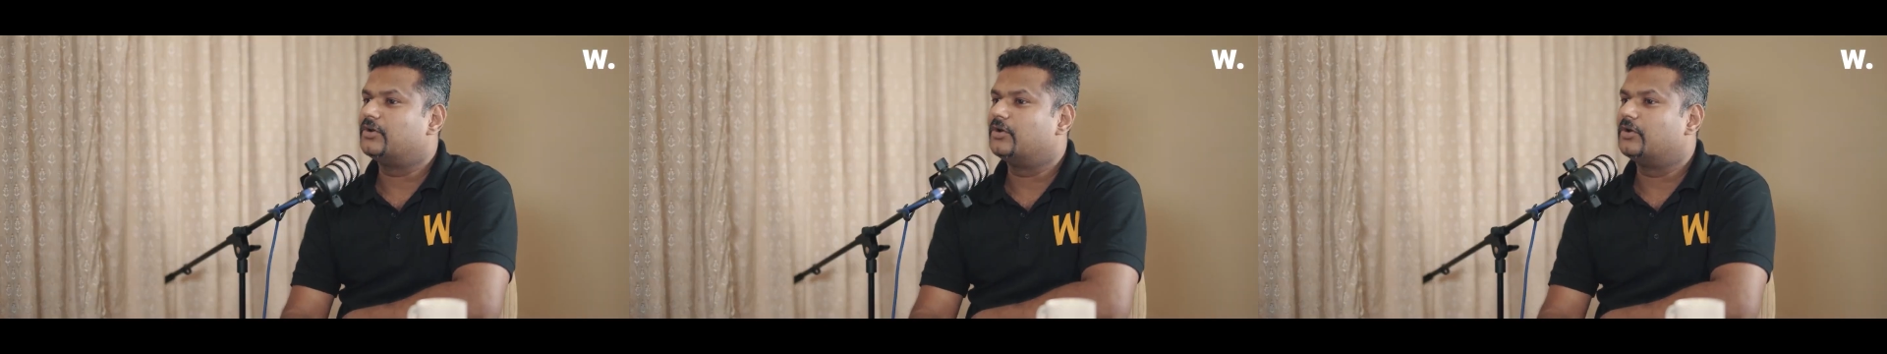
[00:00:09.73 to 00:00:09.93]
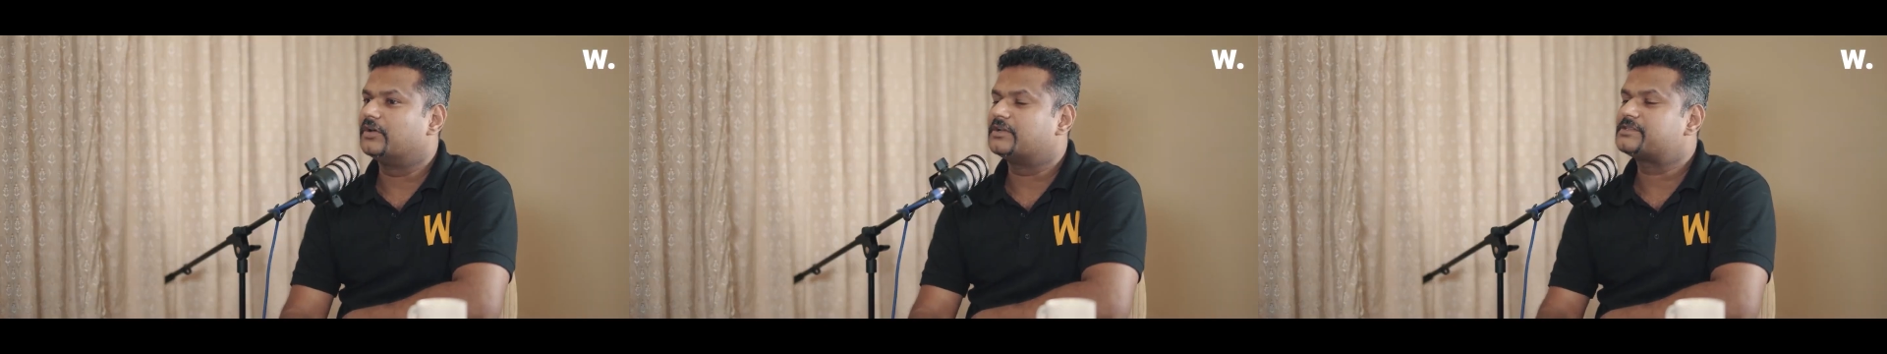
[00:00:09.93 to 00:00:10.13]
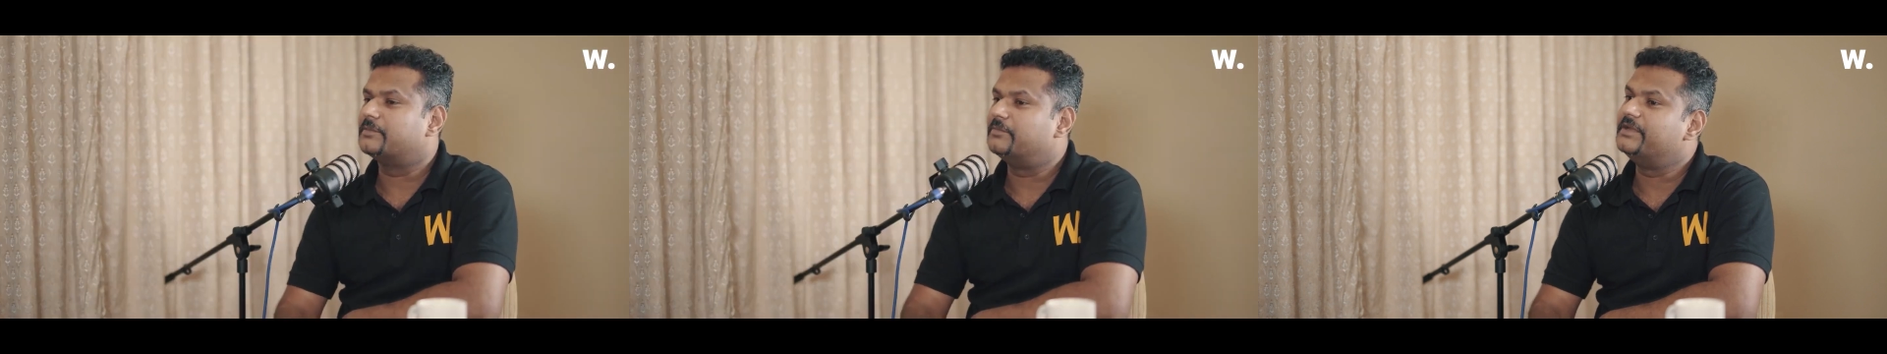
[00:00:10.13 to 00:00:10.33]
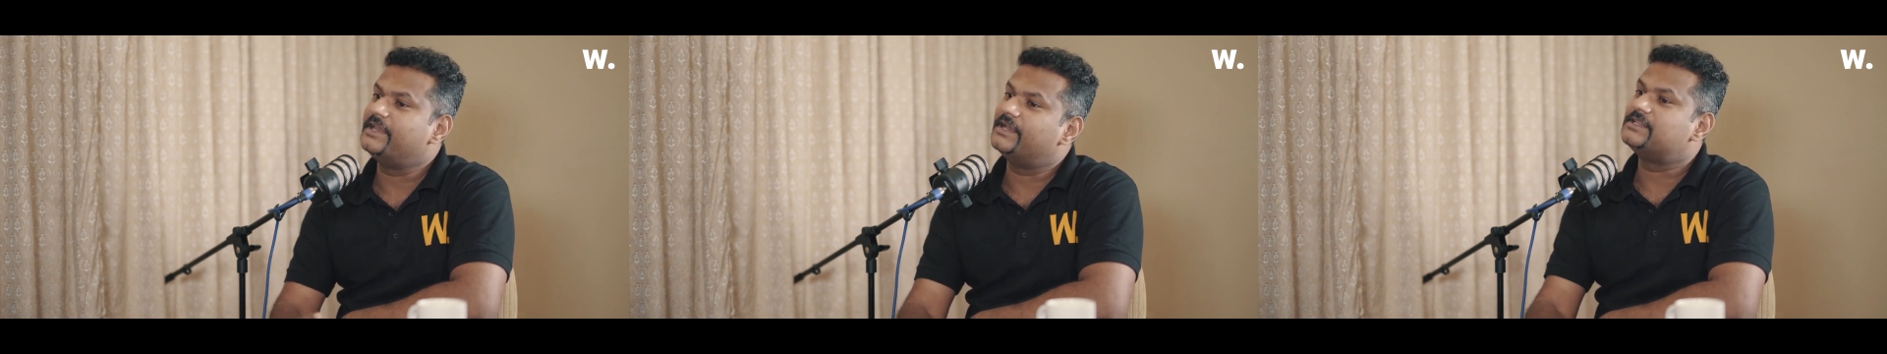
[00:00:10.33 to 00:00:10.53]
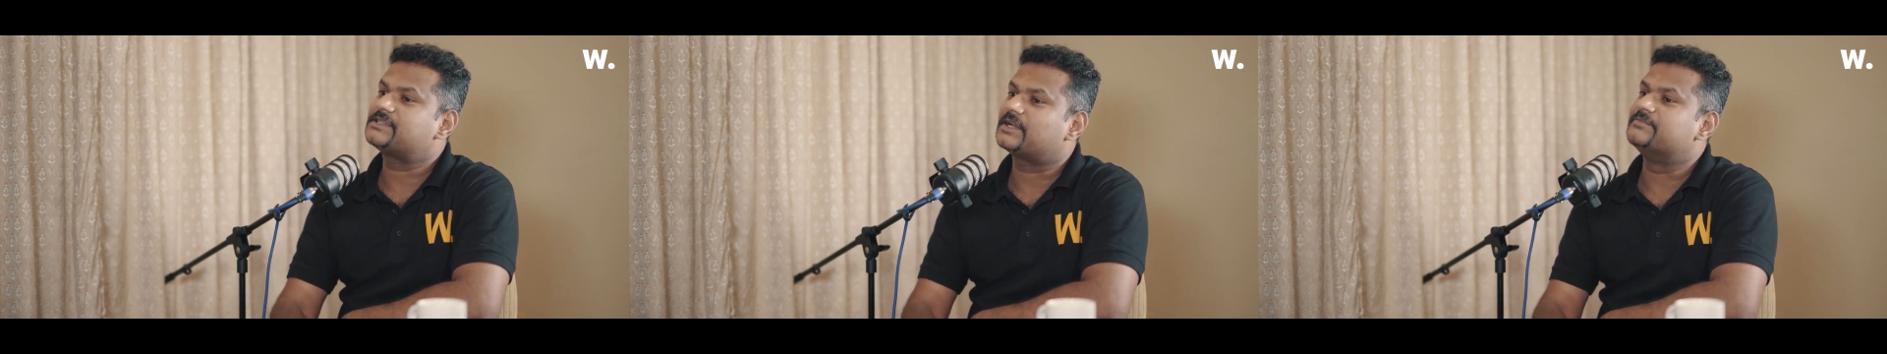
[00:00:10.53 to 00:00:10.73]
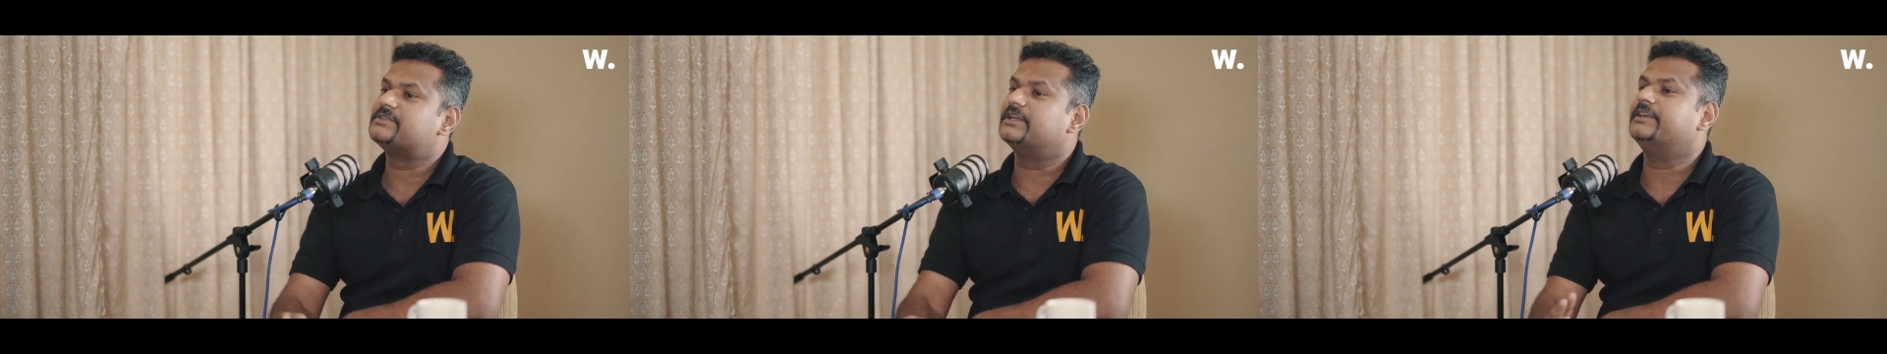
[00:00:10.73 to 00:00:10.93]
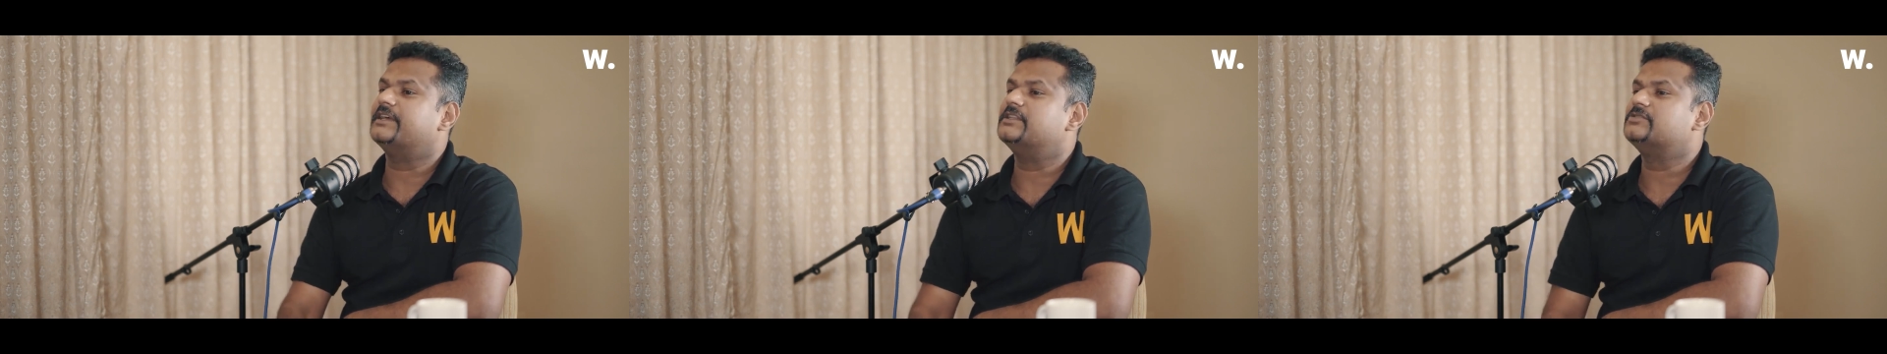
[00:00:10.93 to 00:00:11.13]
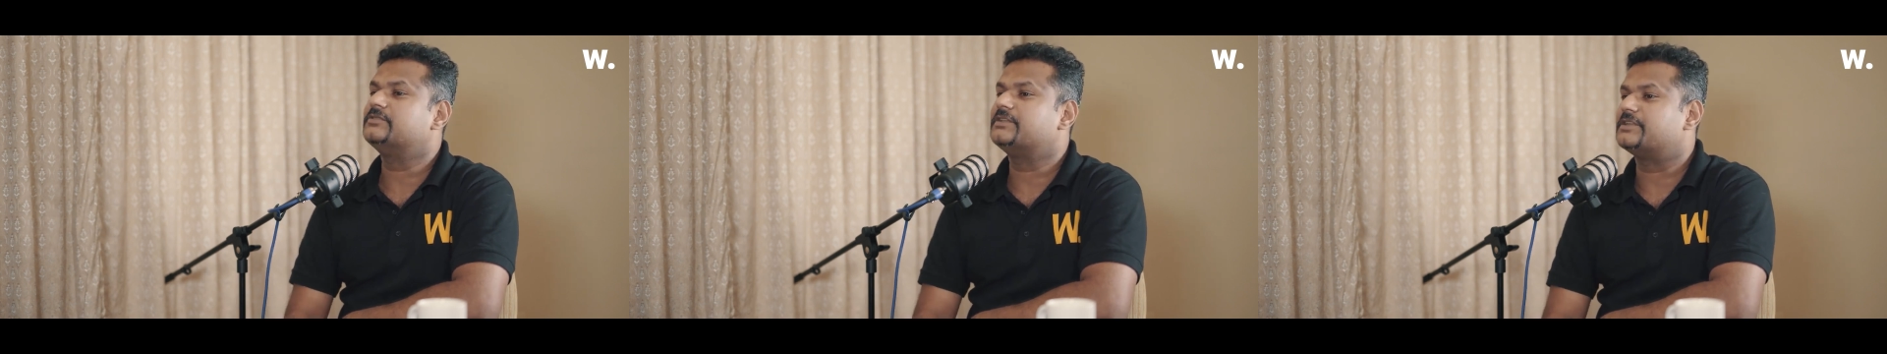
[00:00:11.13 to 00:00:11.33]
or somebody else comes and
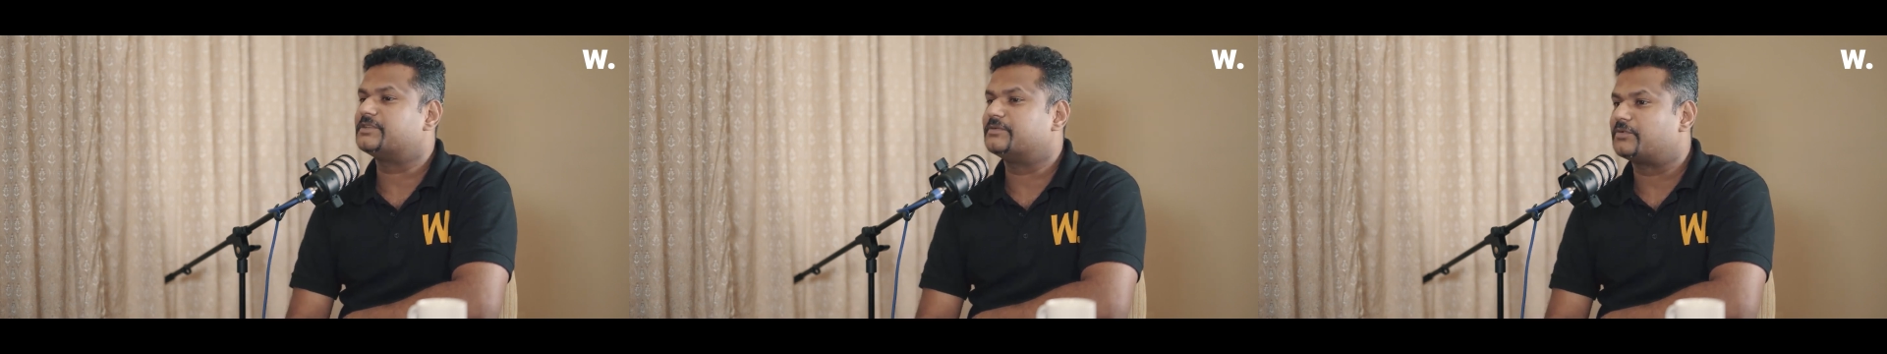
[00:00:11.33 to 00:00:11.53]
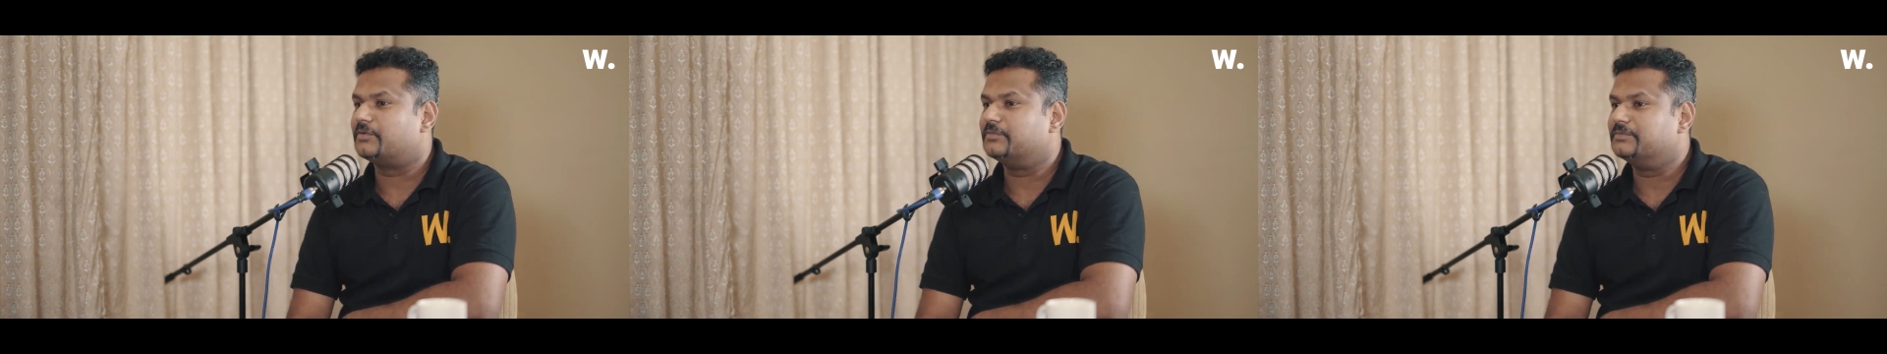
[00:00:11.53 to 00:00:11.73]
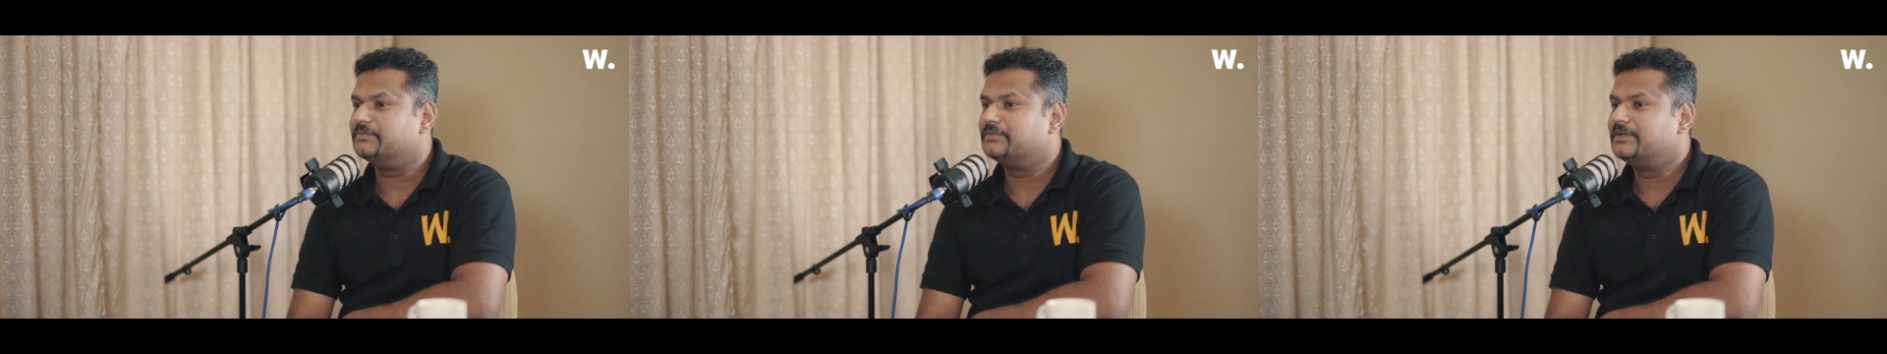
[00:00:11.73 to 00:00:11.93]
tells you there is a problem.